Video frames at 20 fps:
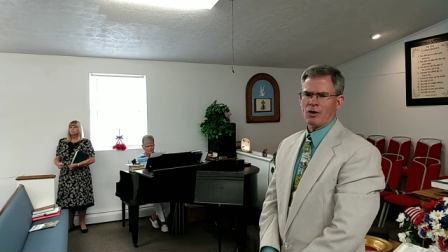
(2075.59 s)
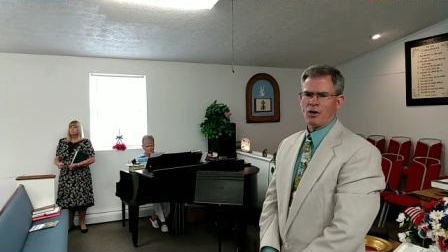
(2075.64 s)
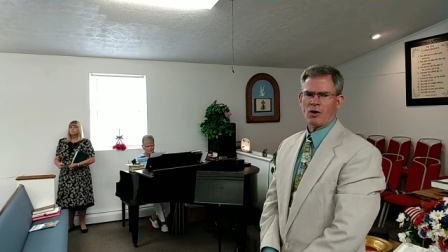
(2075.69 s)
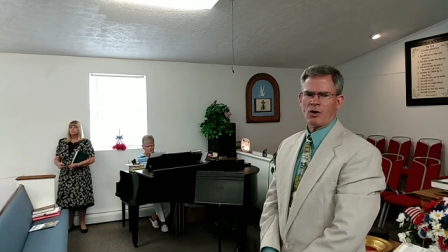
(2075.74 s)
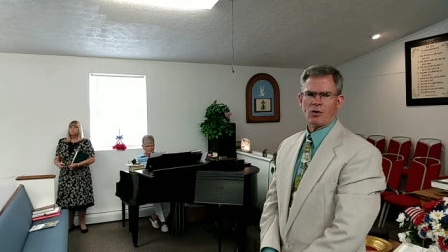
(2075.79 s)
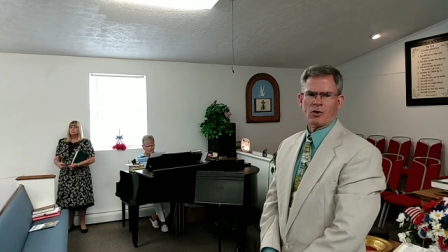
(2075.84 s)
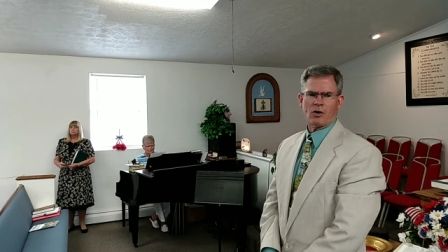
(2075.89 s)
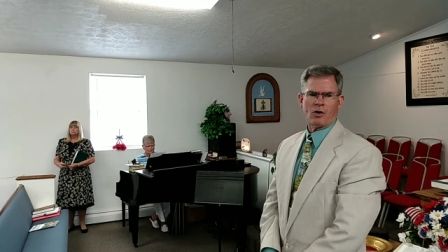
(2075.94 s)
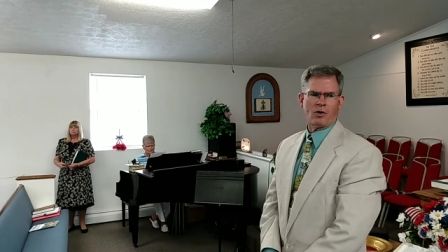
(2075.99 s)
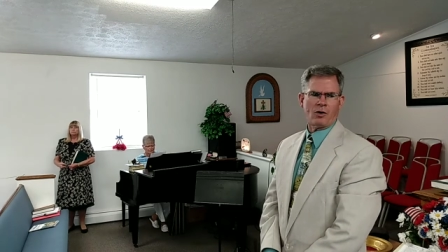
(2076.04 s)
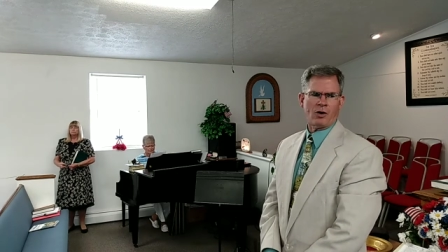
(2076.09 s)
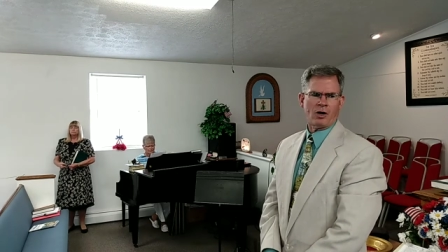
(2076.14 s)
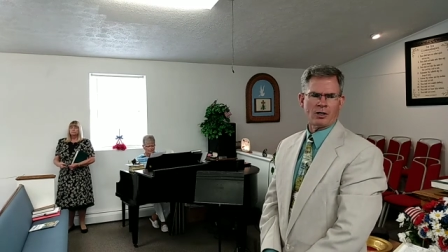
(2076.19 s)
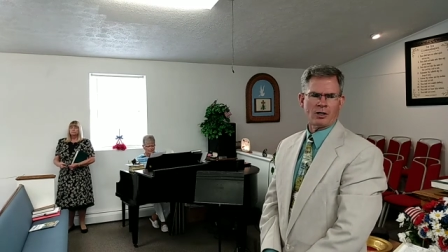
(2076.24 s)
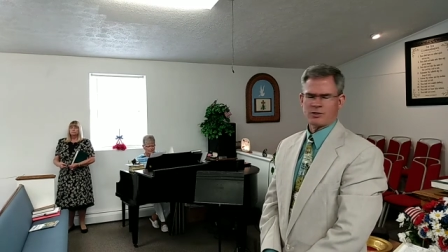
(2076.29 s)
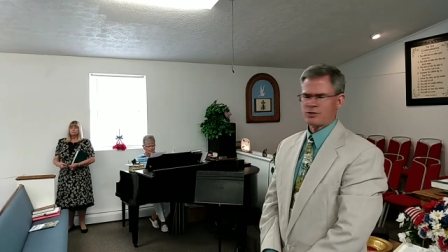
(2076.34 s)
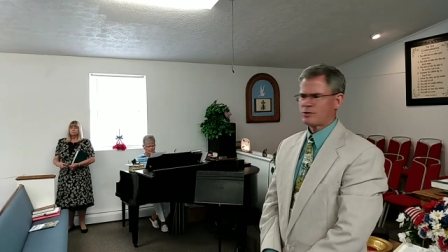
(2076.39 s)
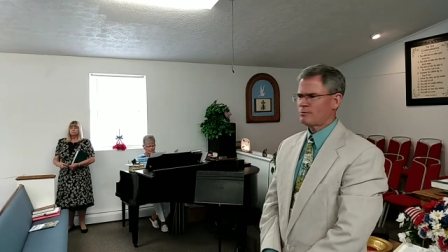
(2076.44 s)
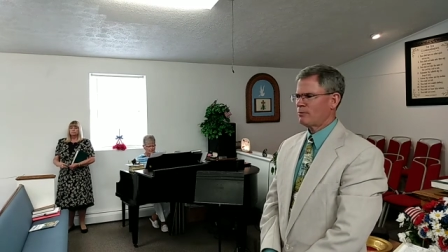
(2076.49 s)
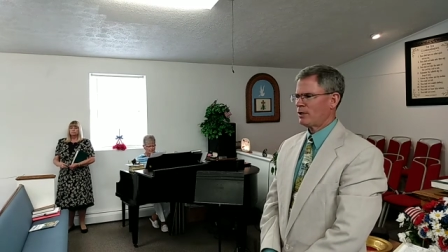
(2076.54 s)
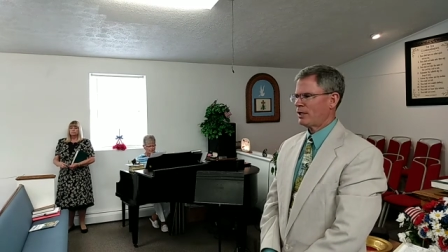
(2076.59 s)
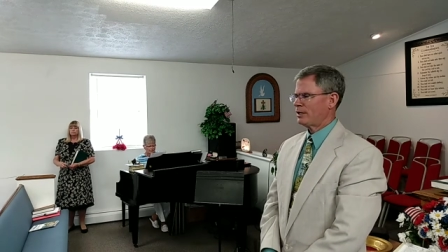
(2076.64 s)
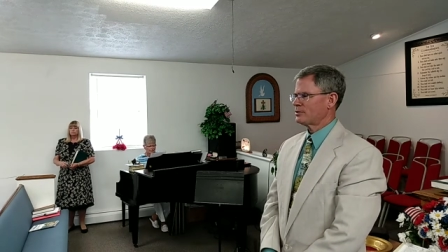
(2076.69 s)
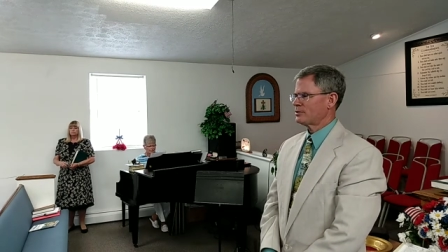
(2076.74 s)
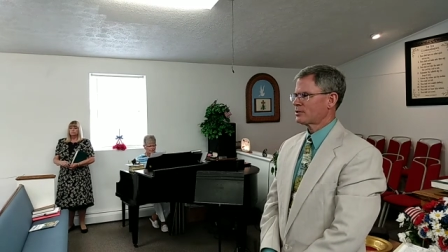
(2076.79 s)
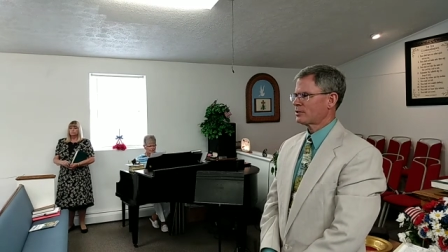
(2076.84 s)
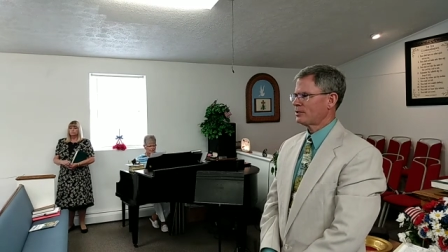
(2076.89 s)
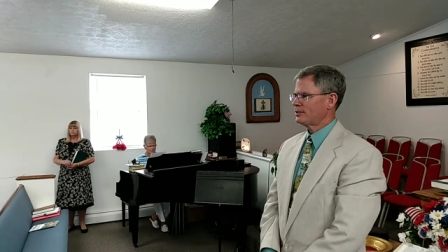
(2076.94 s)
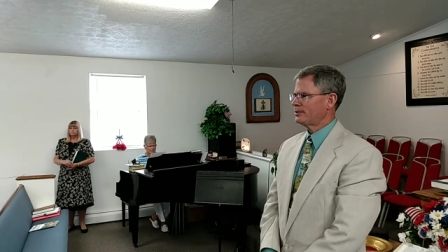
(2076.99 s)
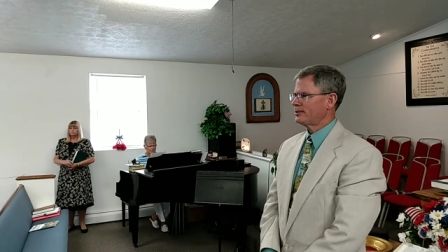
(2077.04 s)
Are all hearts and
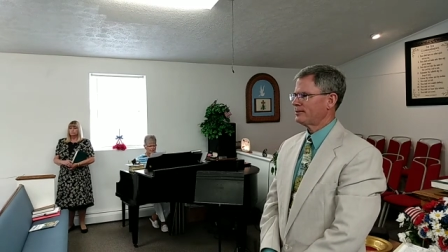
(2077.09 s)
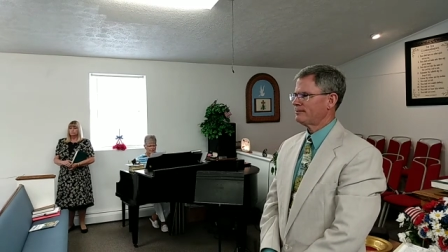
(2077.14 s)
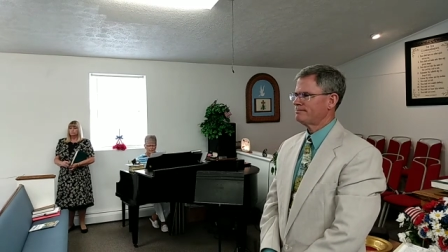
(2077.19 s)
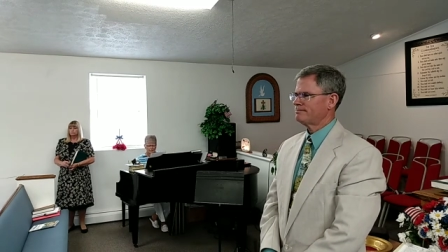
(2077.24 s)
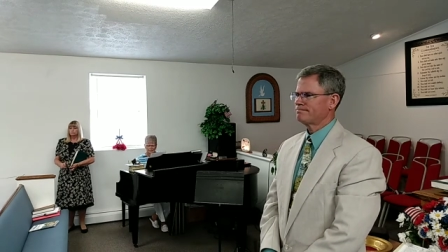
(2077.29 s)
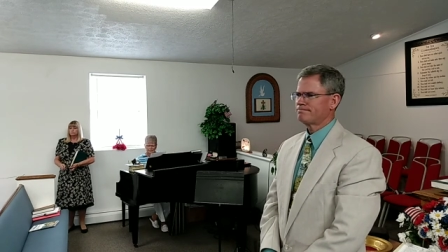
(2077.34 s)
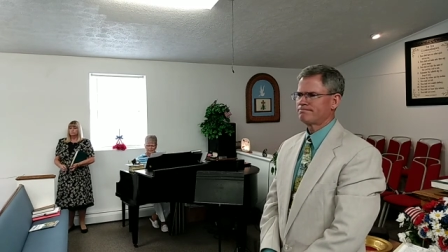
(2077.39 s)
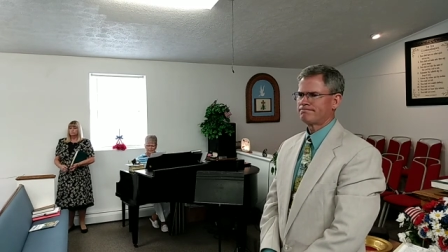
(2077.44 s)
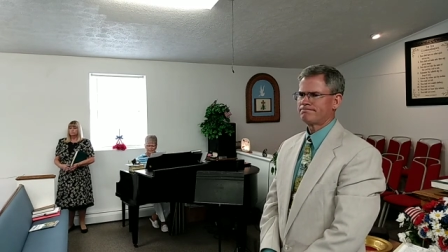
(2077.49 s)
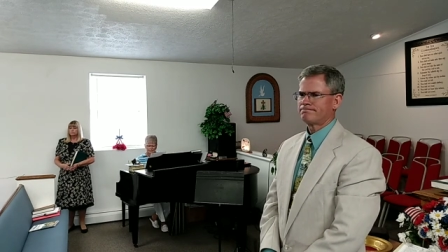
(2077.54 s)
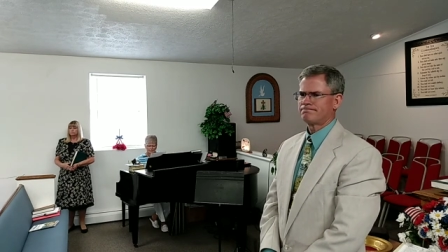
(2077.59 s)
minds clear?